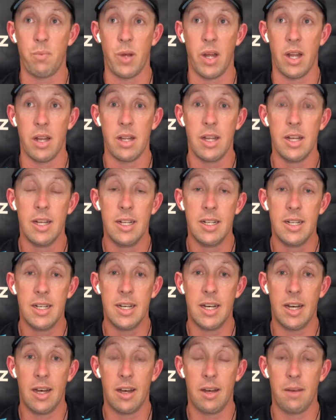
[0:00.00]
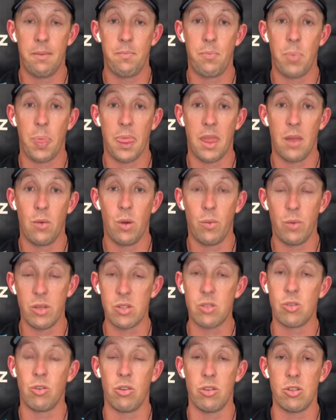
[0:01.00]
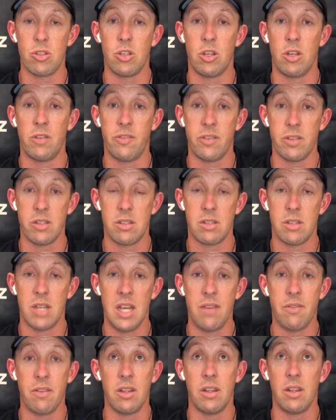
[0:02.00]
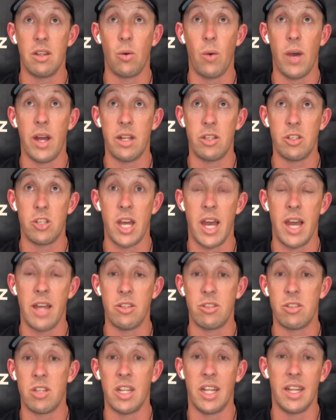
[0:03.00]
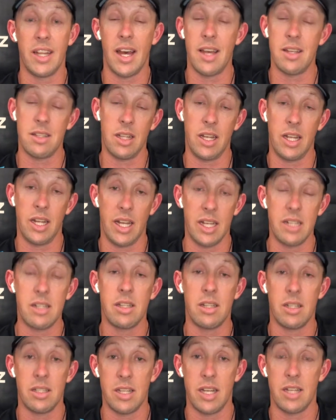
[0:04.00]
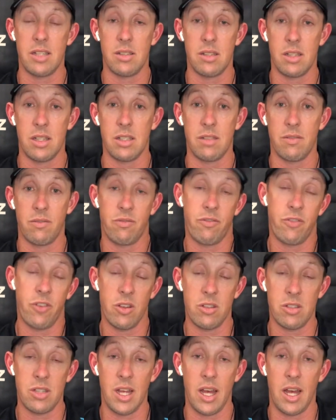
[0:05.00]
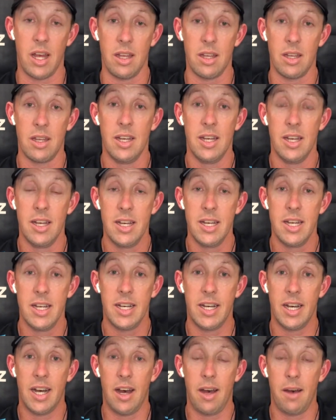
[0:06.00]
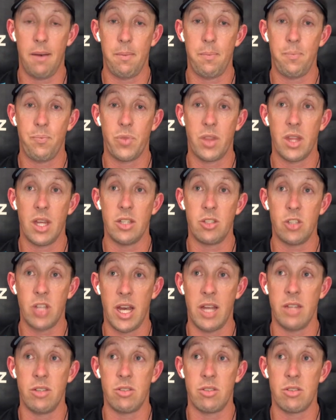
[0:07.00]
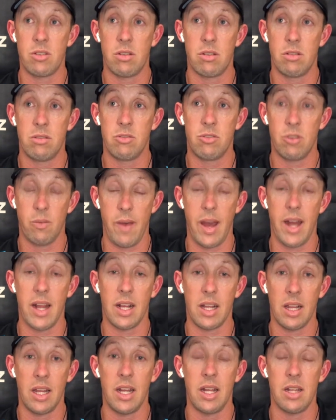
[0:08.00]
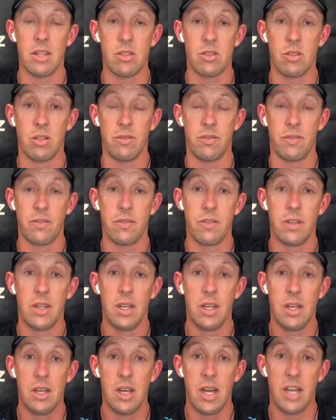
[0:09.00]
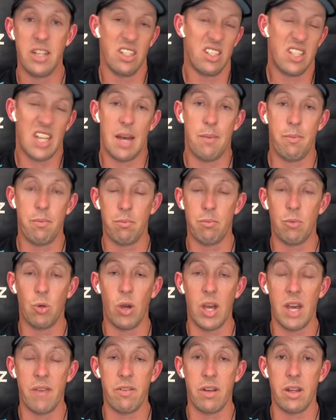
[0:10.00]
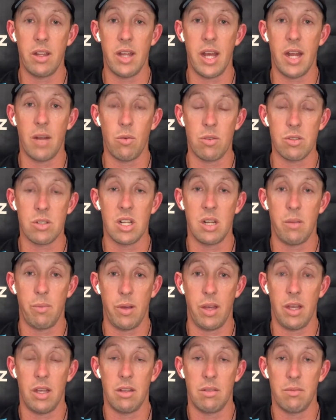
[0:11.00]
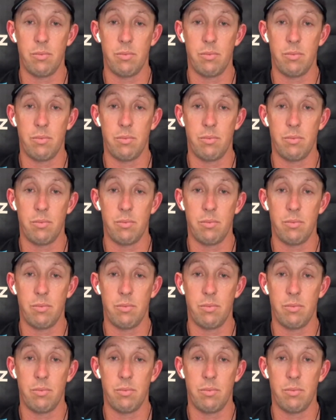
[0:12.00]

But when we saw the surface, even the way it had changed in the days leading into the test, this first day, it changed dramatically, and it just became more evident that it was going to be